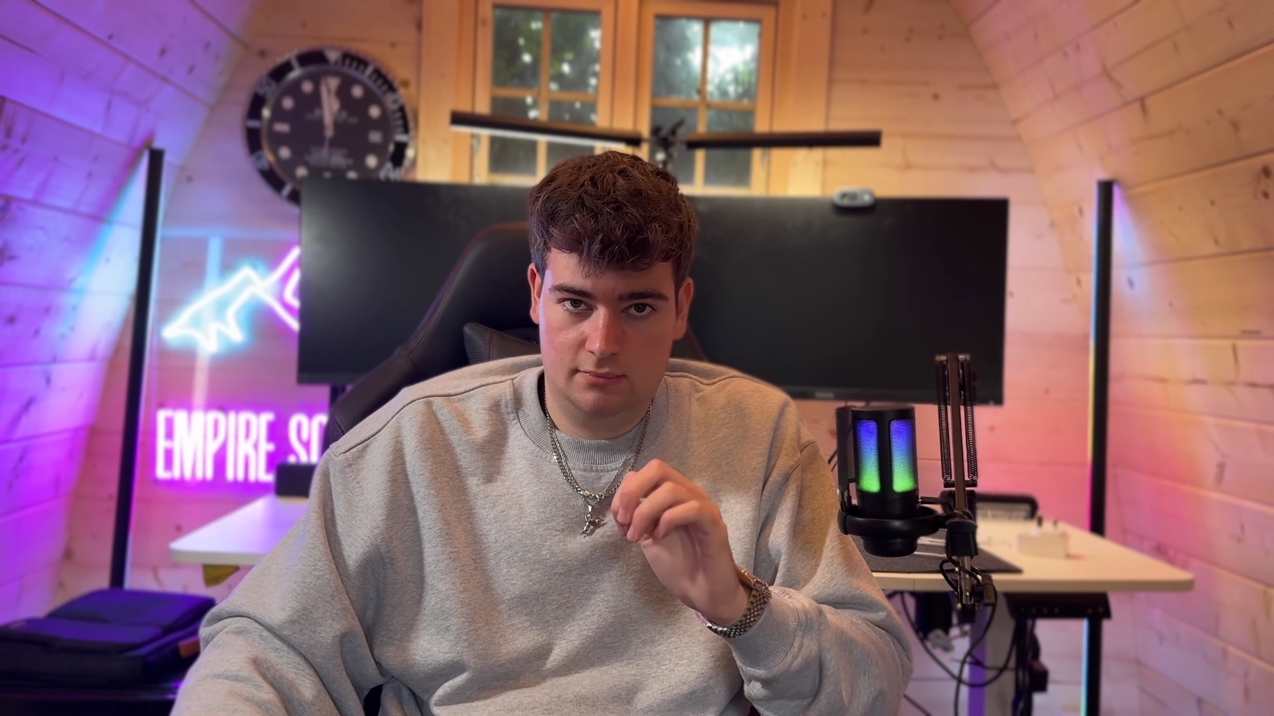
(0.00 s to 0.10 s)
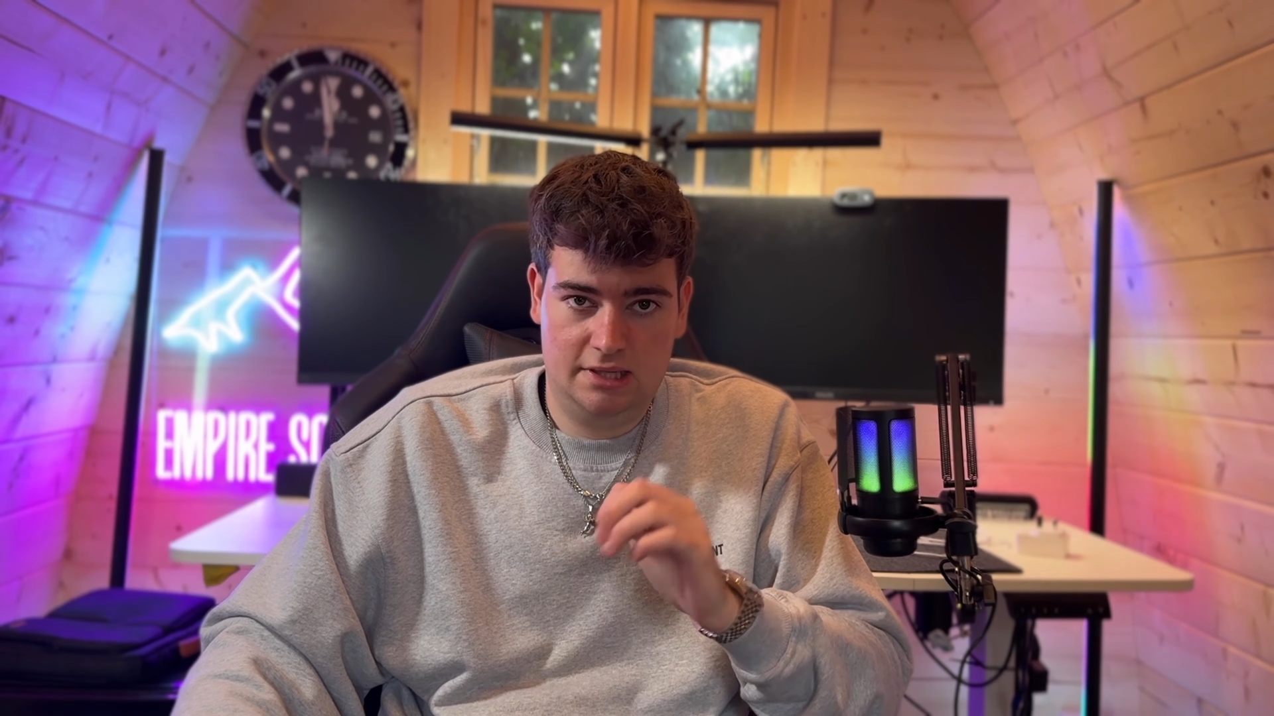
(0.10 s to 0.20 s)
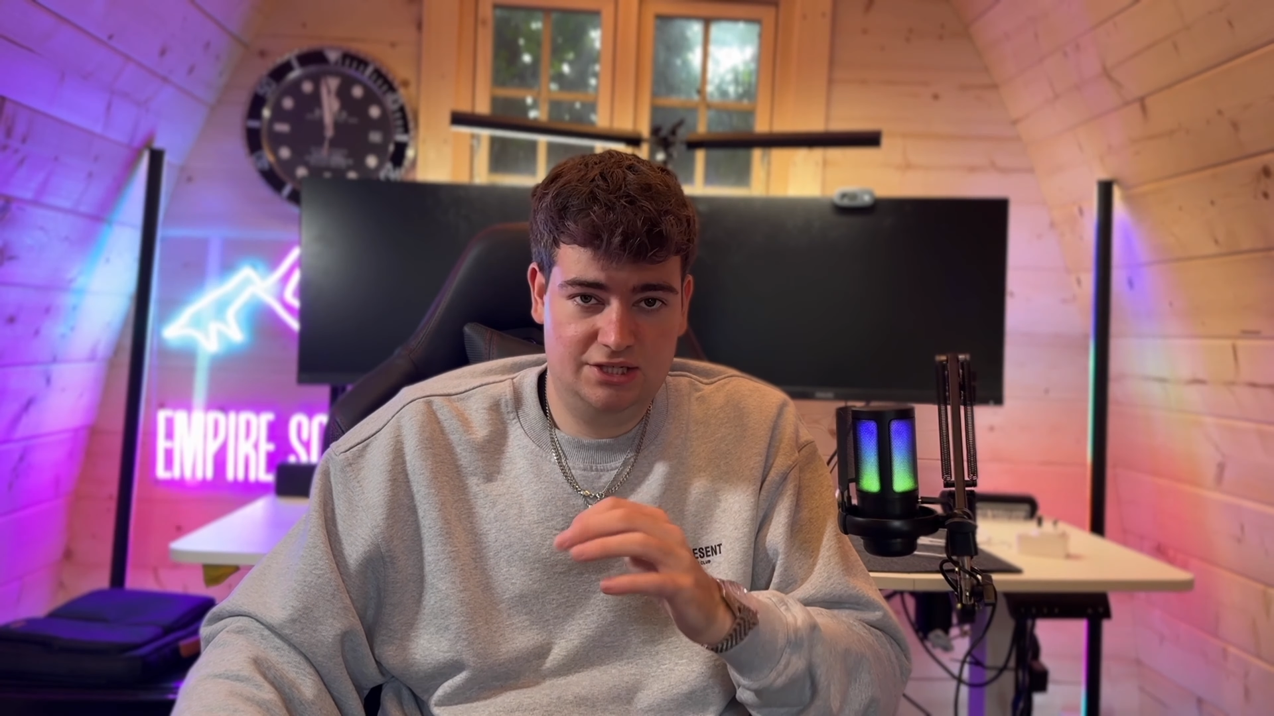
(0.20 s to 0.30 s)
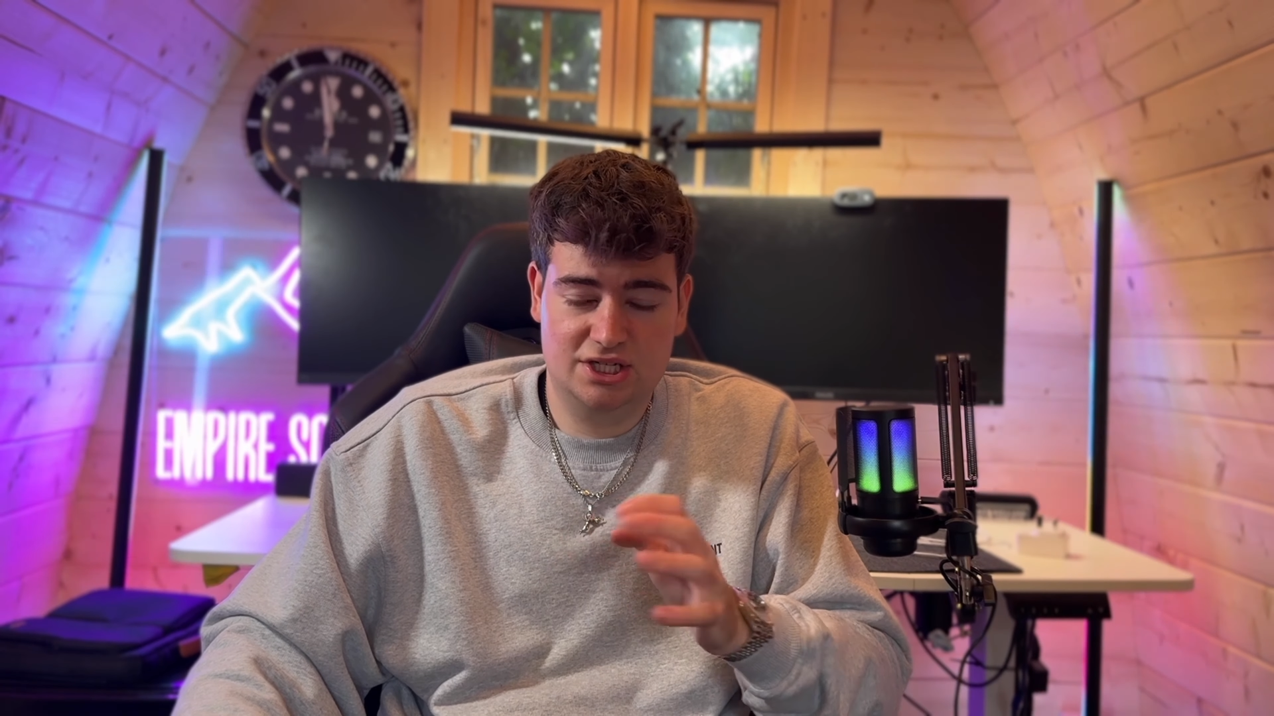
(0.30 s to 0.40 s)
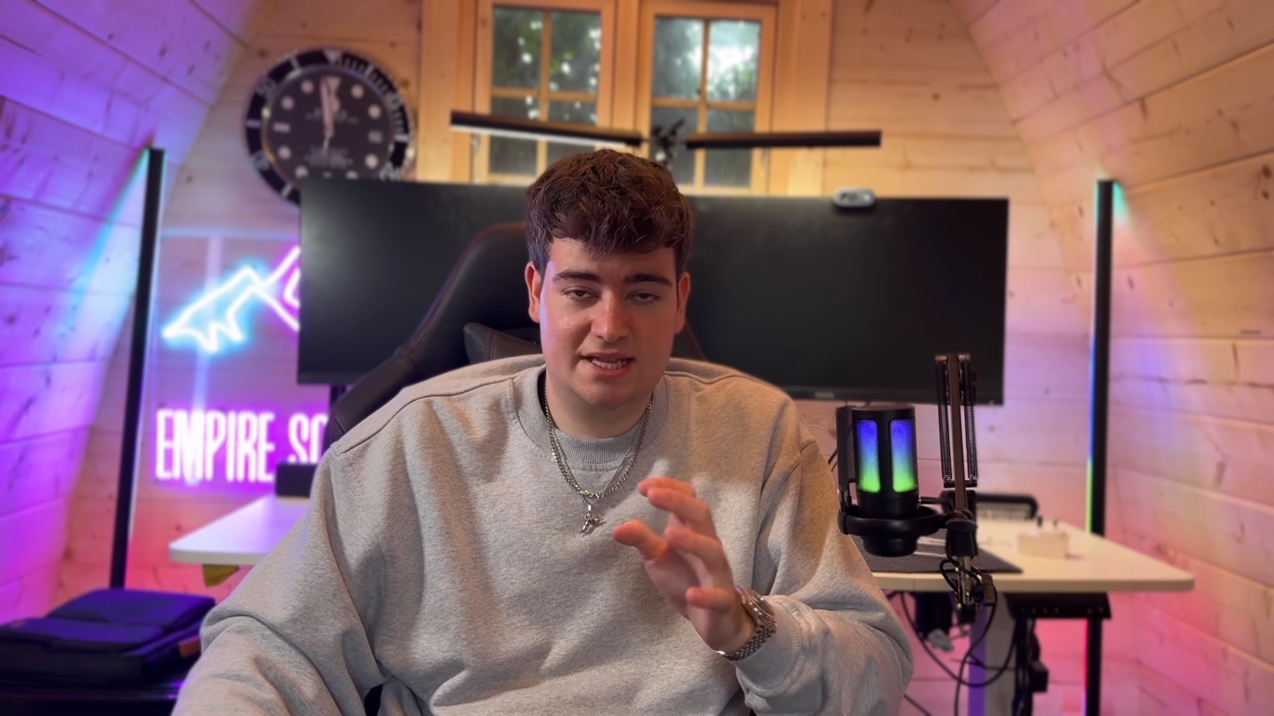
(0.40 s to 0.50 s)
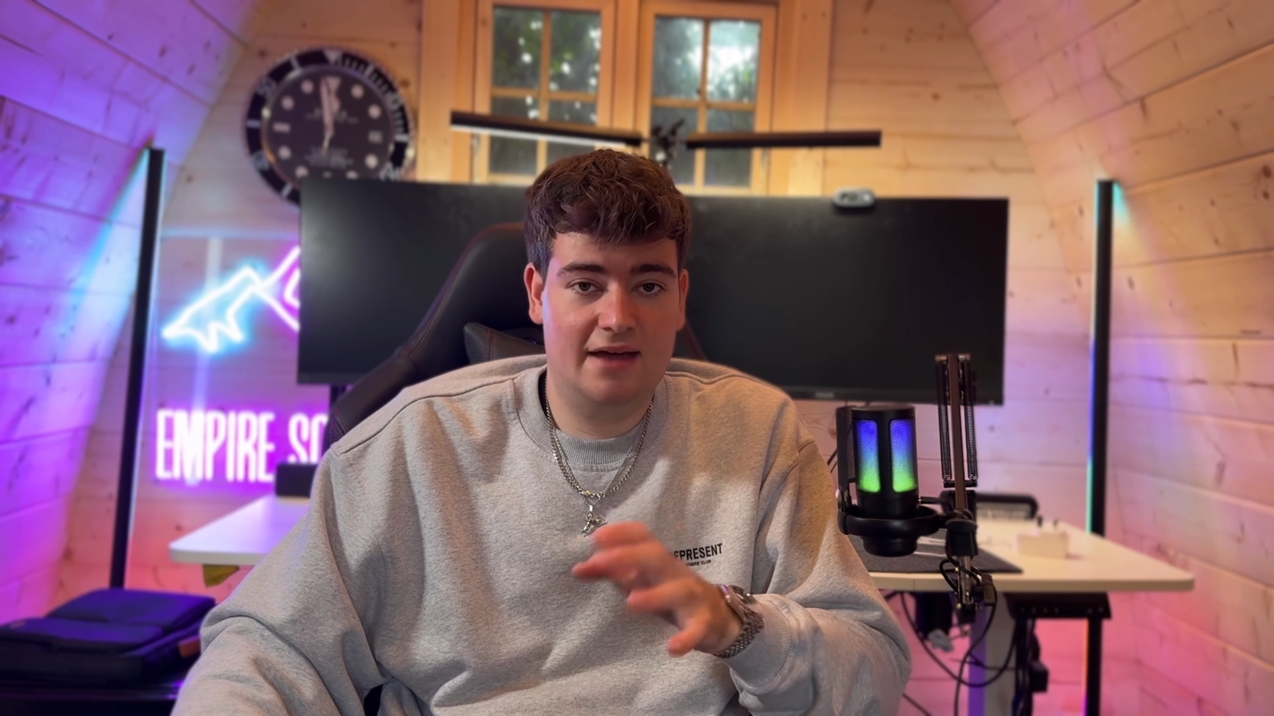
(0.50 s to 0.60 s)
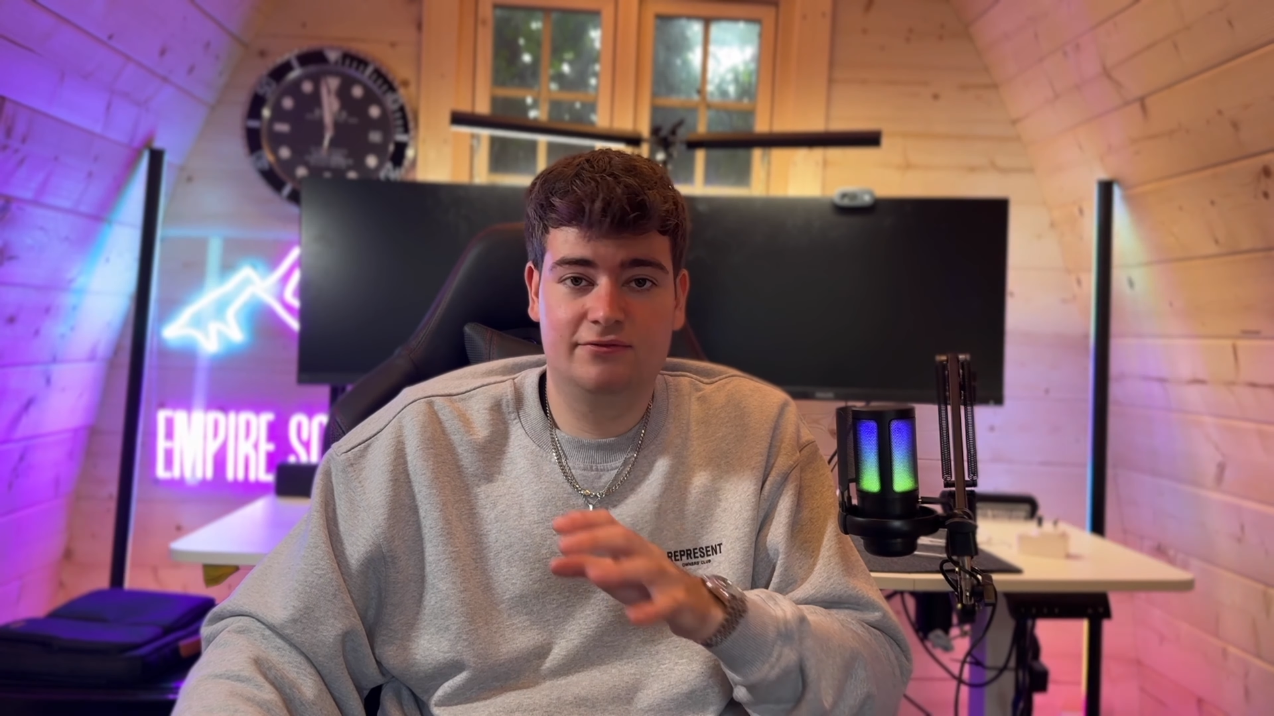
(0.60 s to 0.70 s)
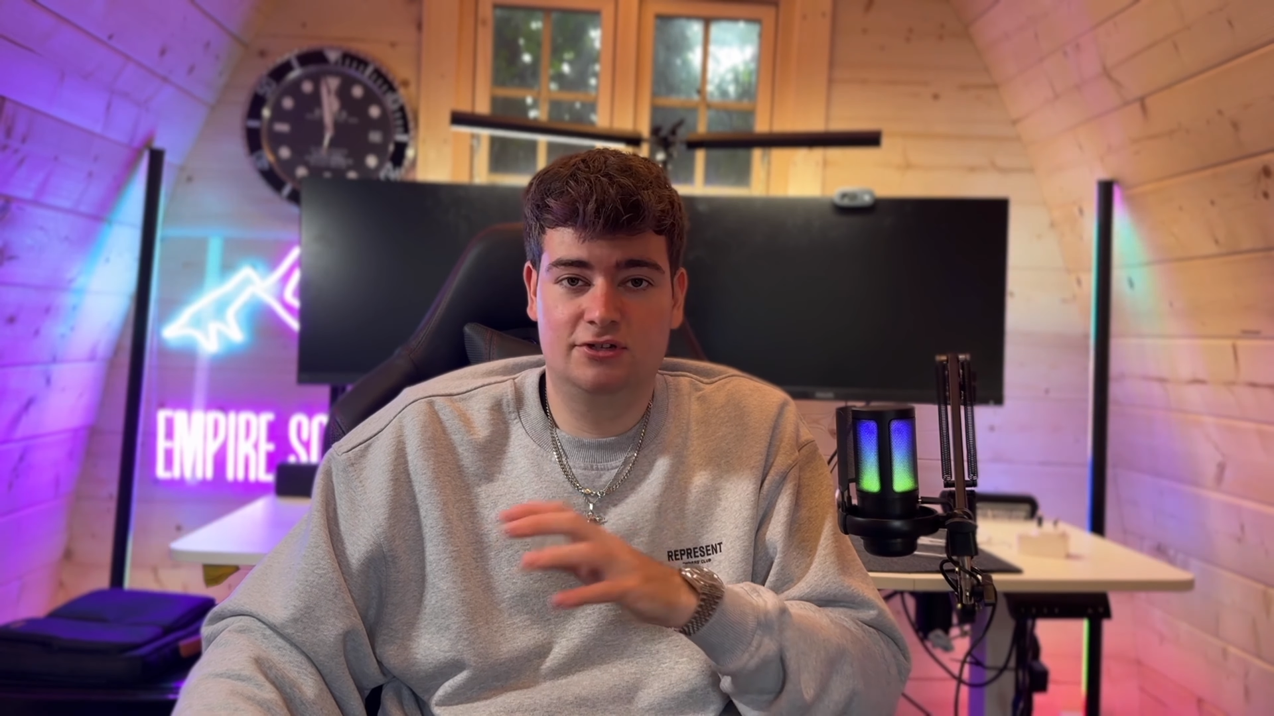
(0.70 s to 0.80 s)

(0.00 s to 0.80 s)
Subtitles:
You just have